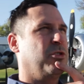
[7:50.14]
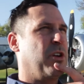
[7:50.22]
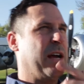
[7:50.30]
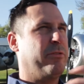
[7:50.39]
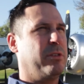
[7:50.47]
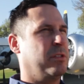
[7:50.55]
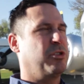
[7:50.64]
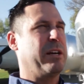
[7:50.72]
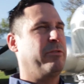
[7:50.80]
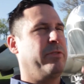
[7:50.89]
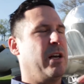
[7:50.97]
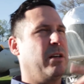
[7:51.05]
travel
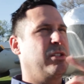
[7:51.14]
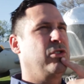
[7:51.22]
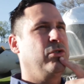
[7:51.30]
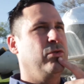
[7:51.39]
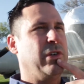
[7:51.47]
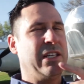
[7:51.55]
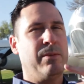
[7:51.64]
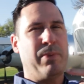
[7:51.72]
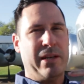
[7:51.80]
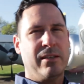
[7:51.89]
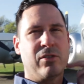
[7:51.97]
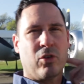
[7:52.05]
vlog to
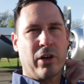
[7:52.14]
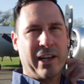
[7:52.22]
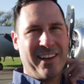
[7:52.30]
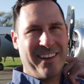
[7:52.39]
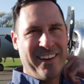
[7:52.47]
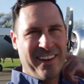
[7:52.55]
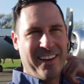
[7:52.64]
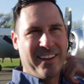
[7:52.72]
Independence, Oregon,